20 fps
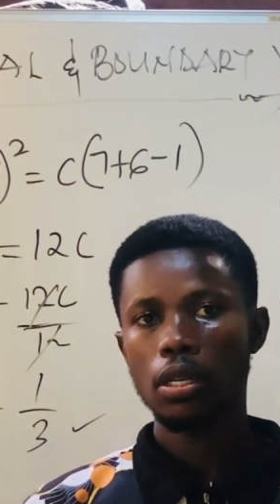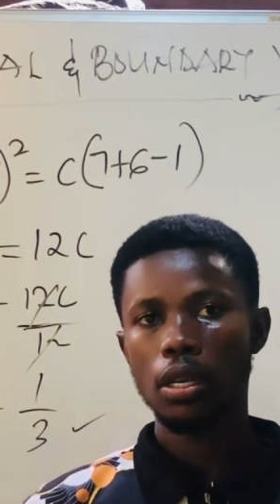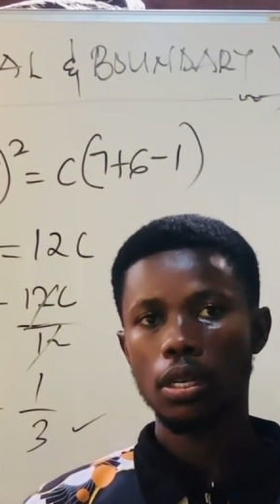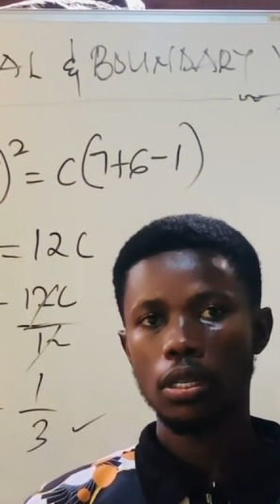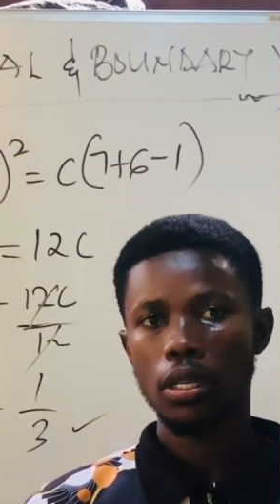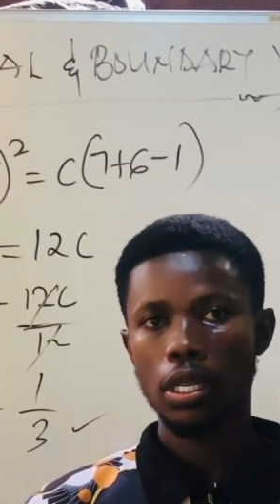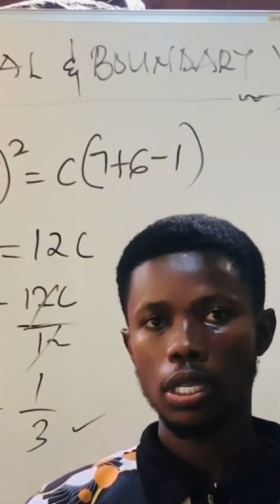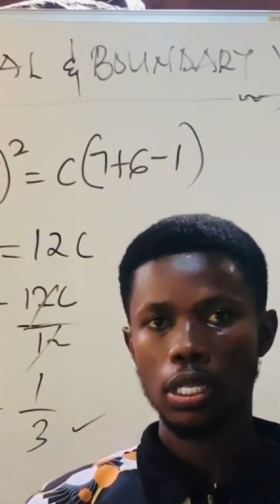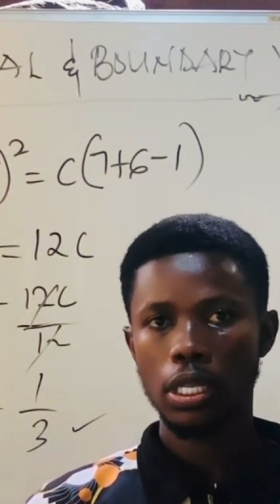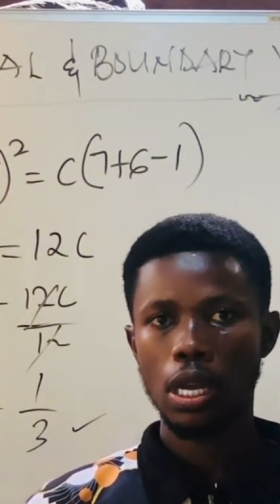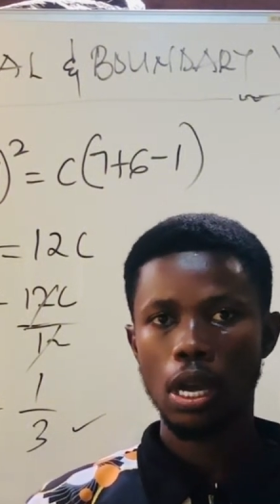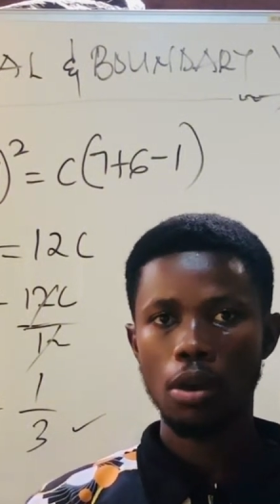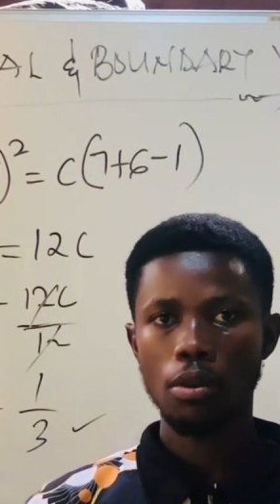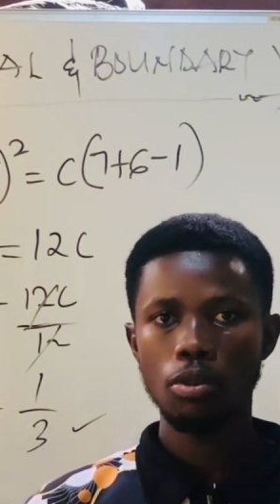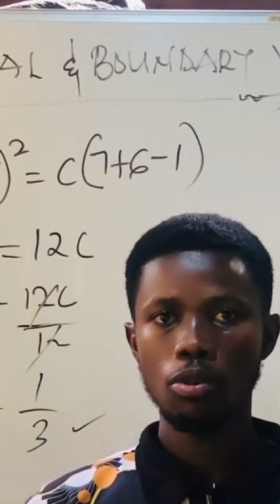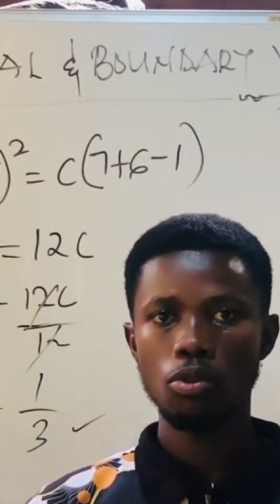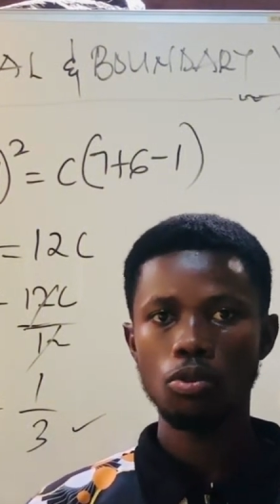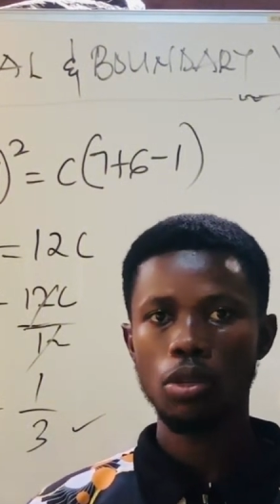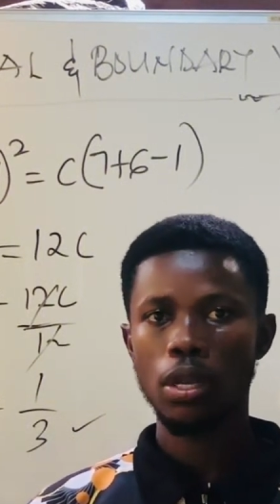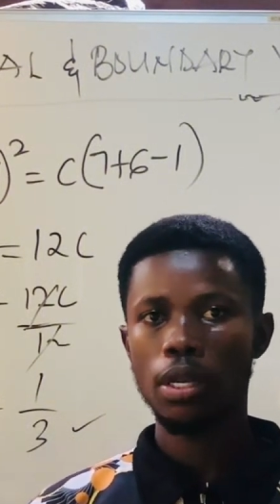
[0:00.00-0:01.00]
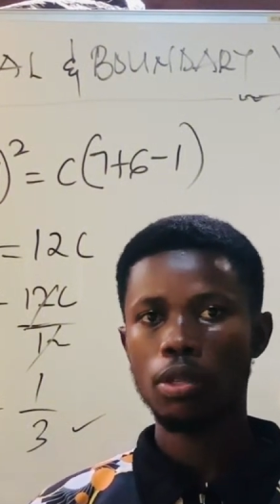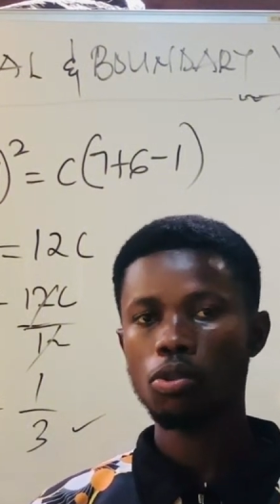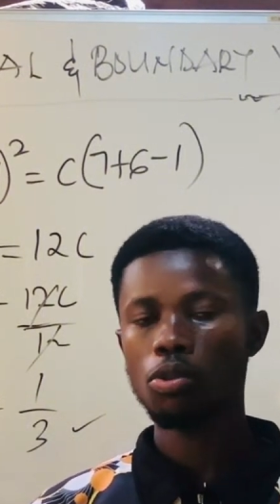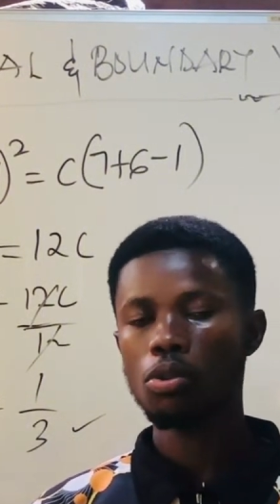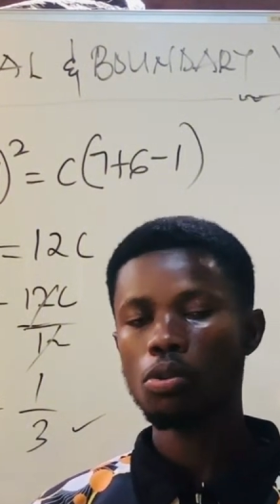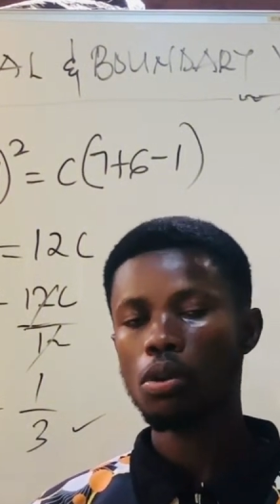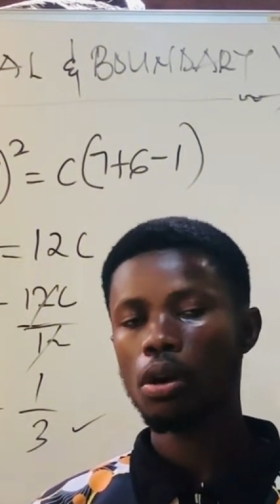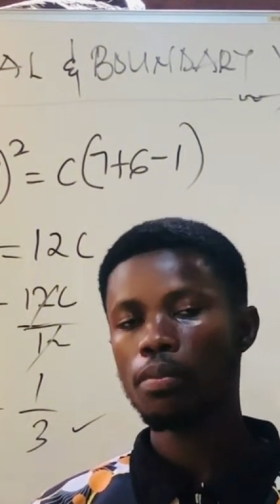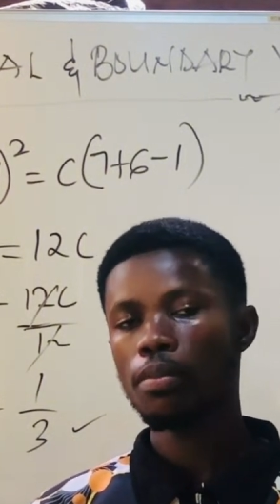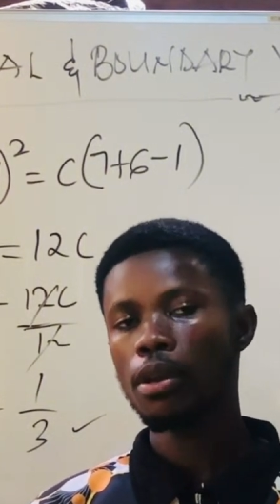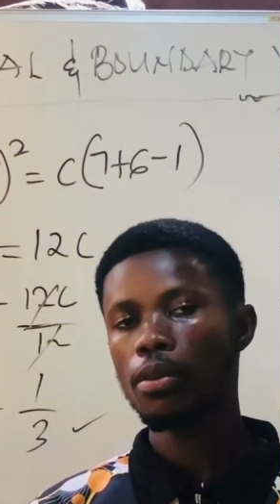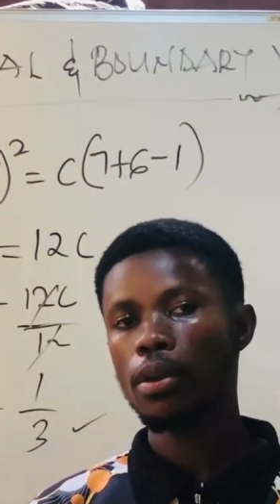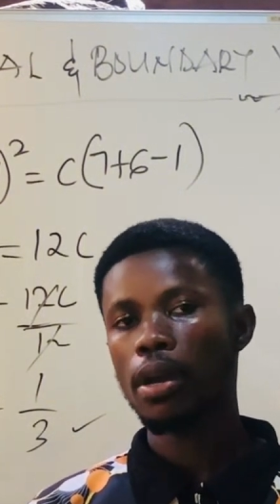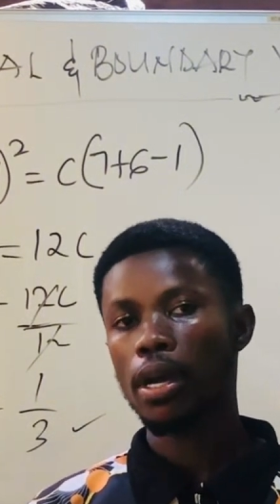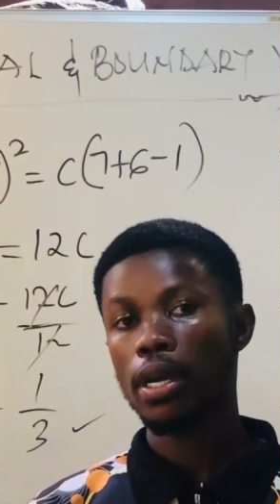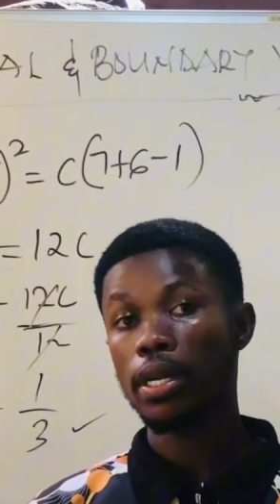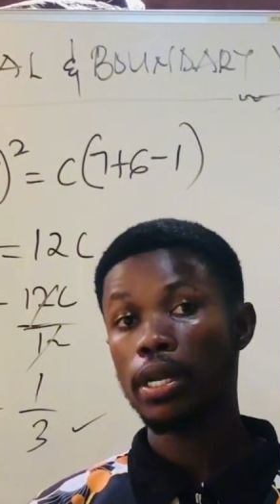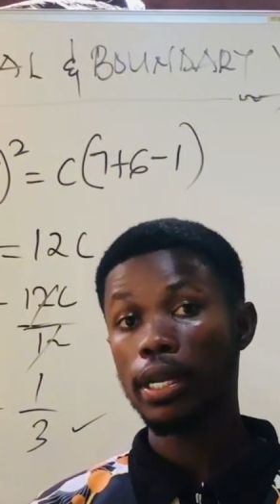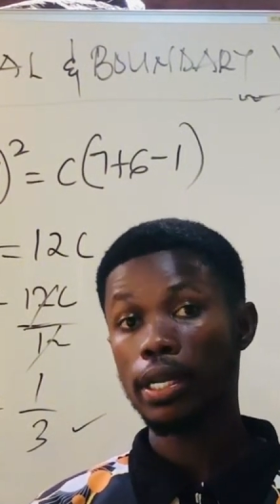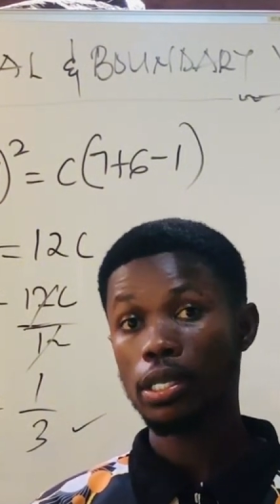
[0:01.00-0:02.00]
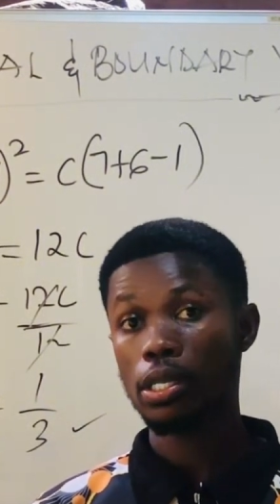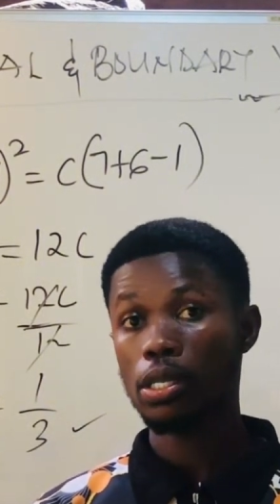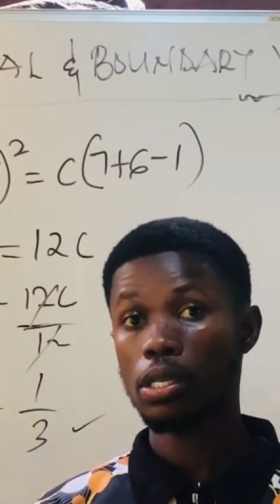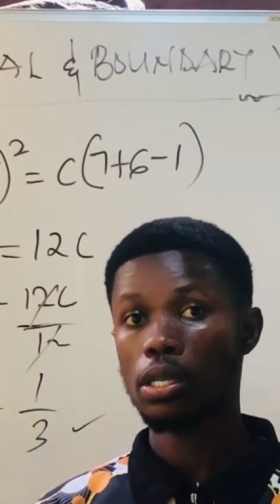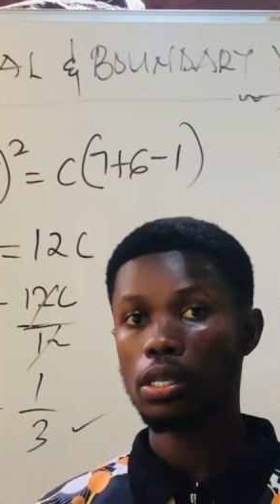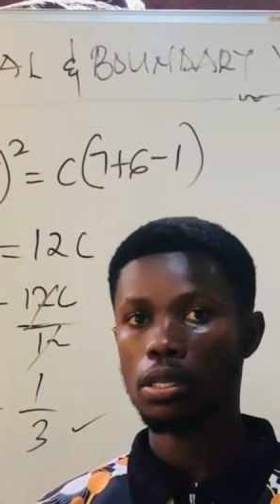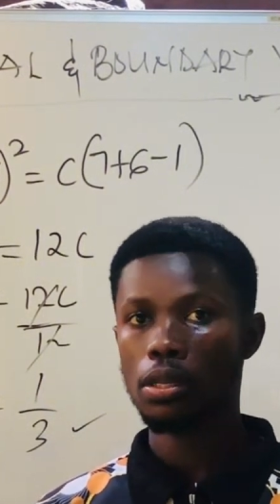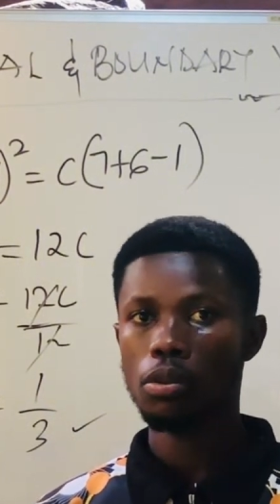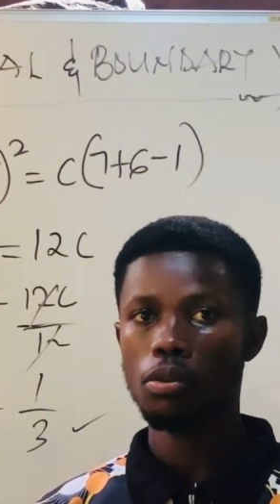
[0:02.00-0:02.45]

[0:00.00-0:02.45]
This is how we do that. So maybe our next